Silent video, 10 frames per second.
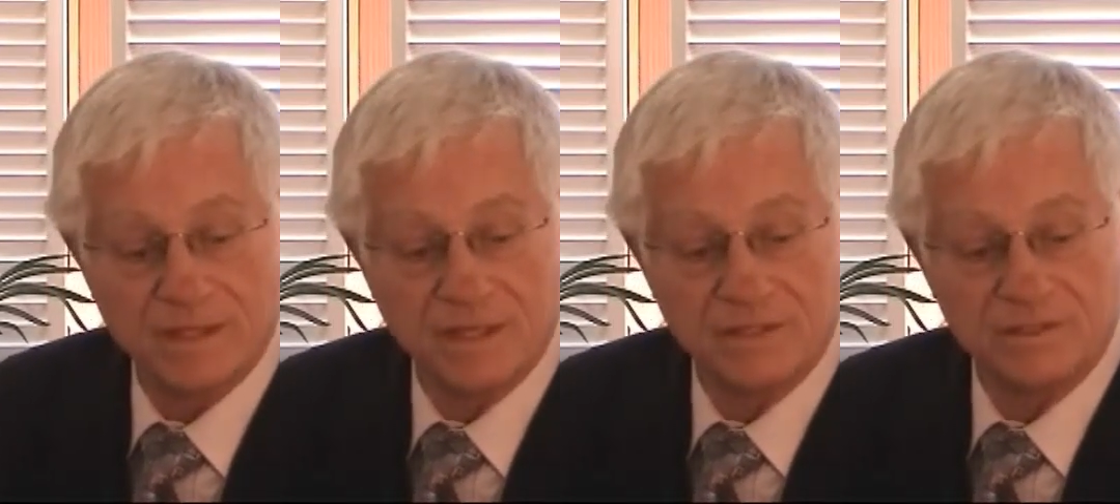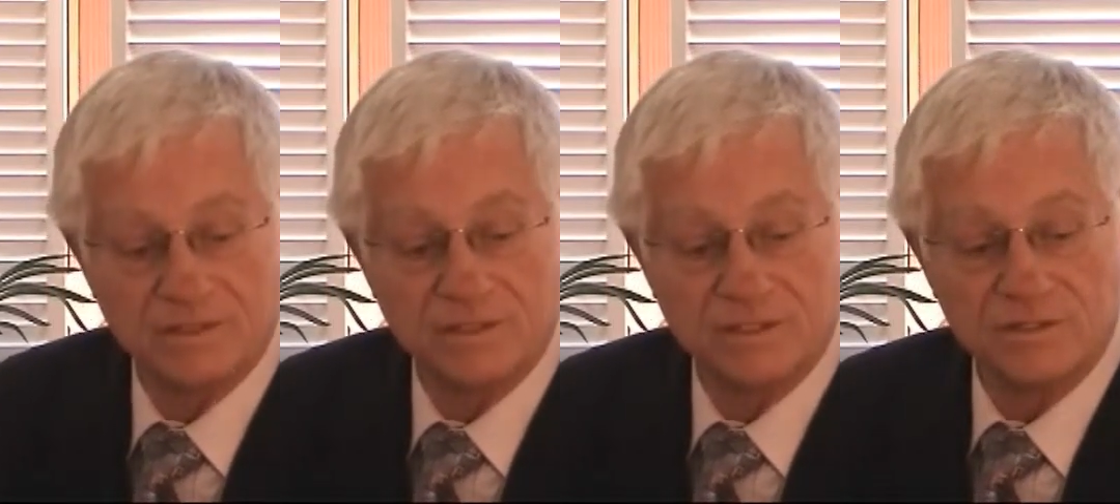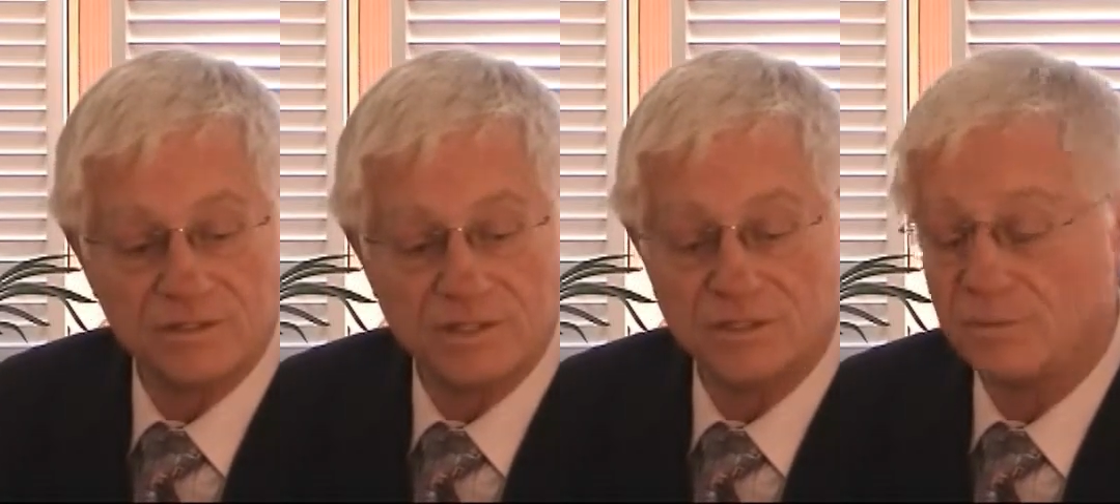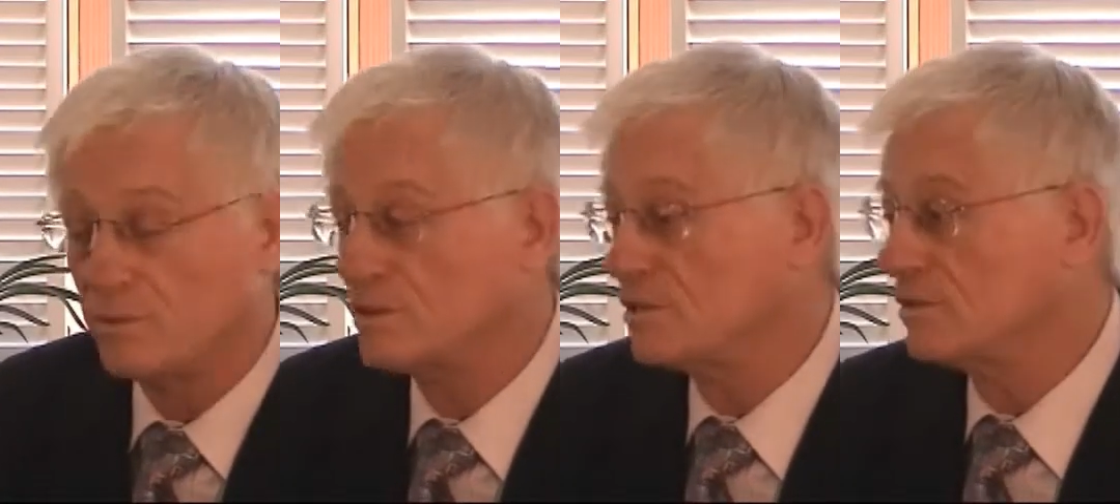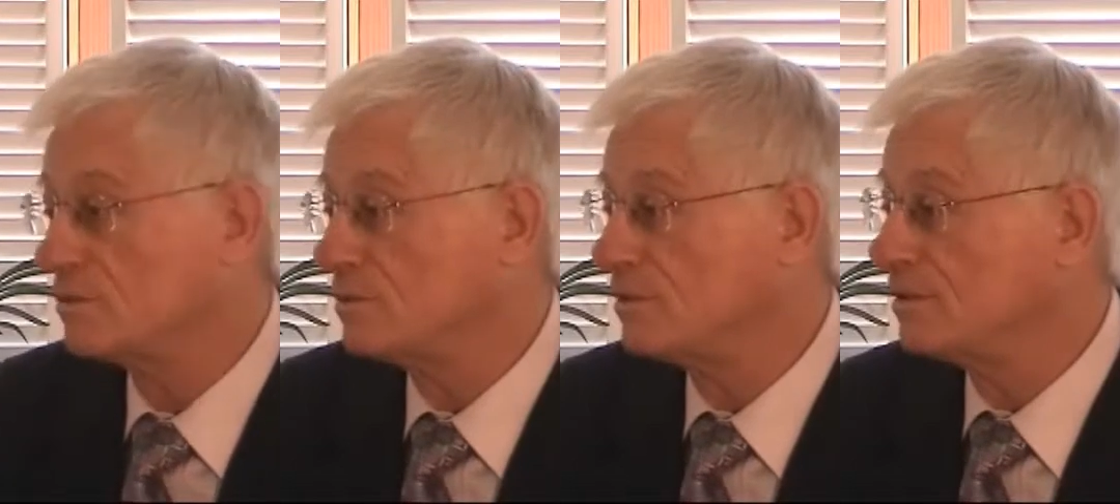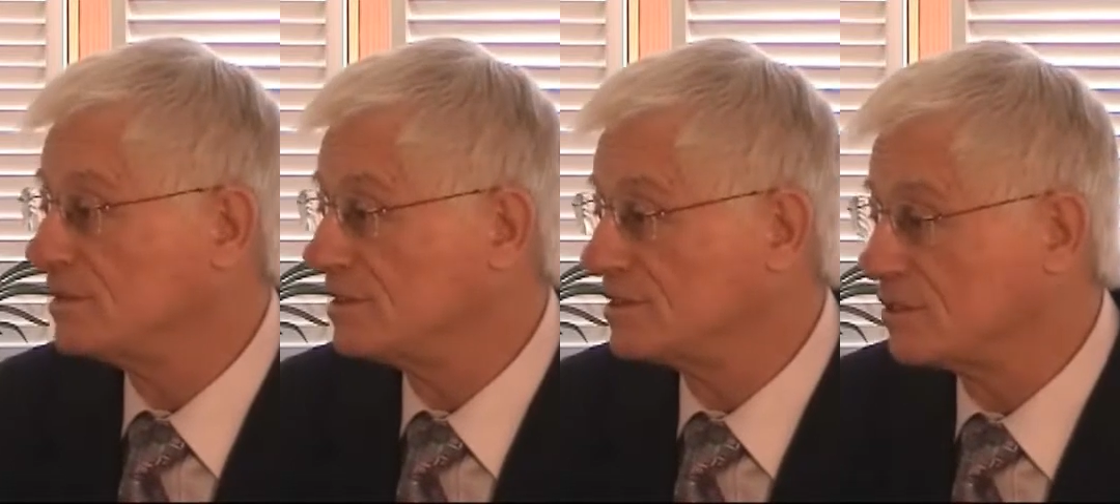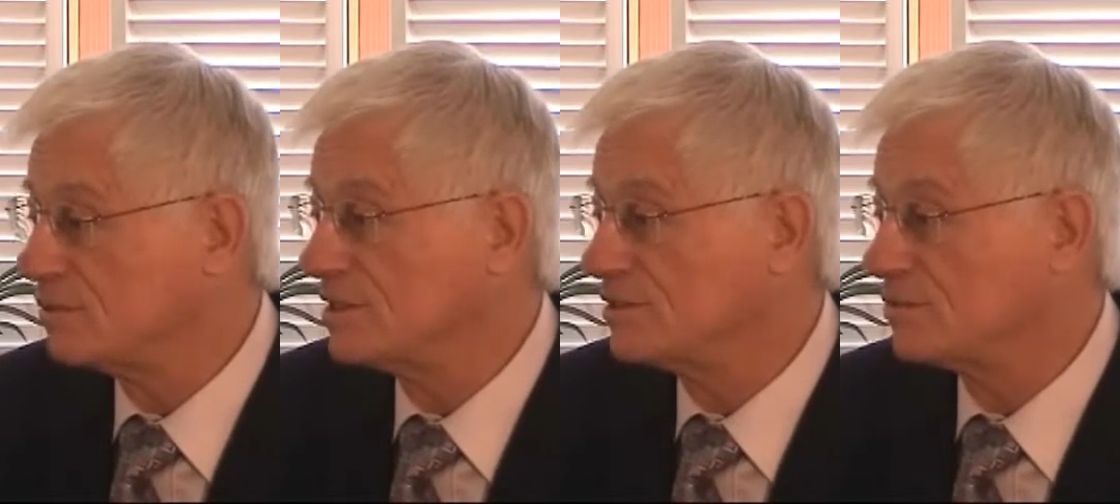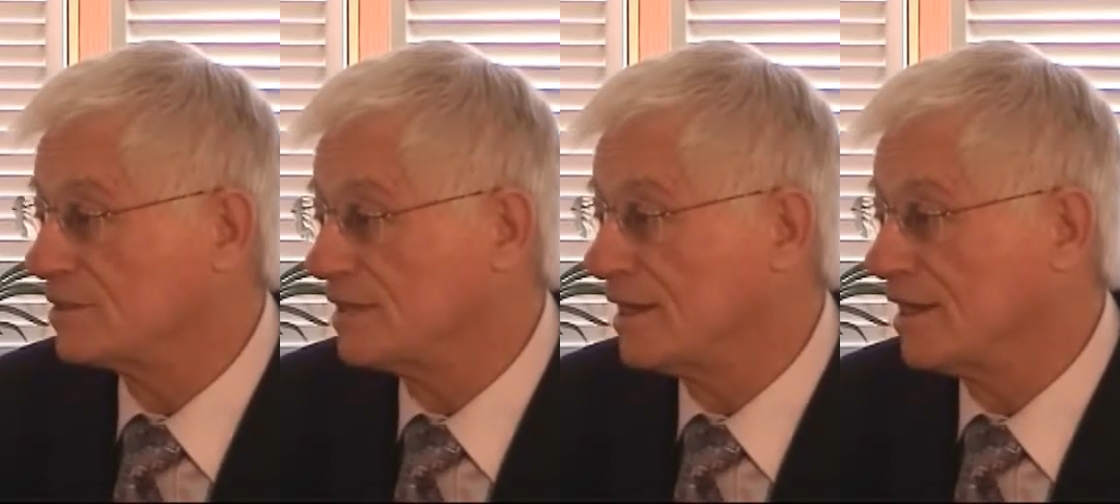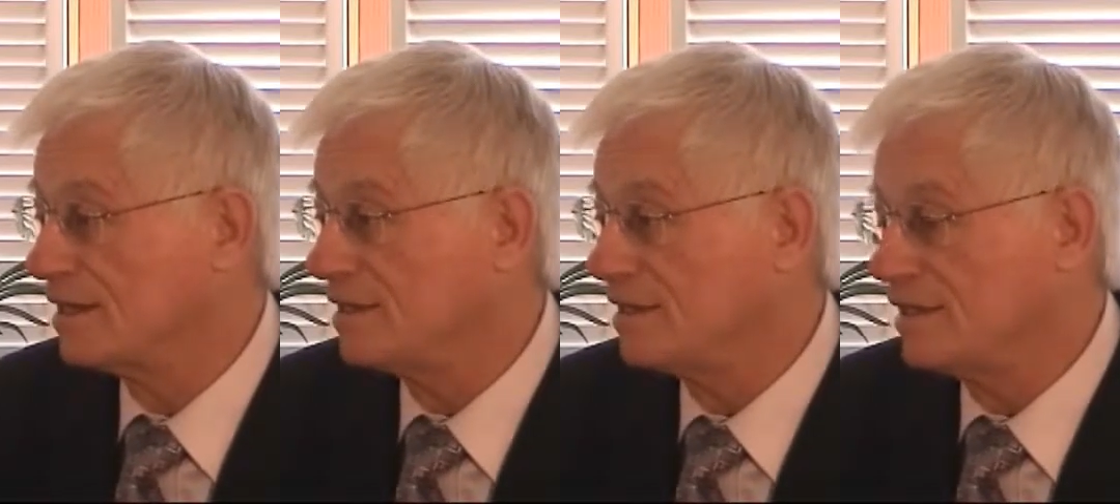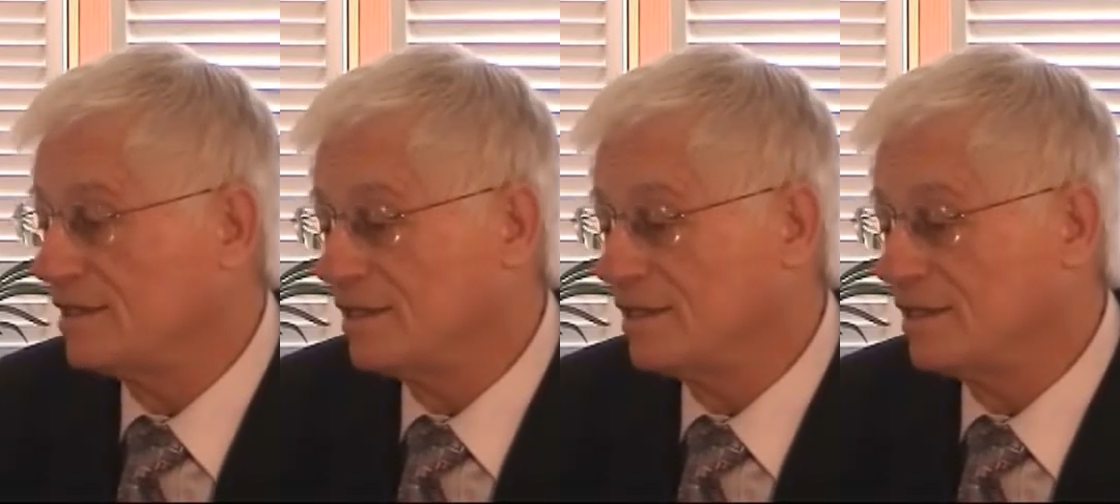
And certainly there's another portion of the world that disagrees with that.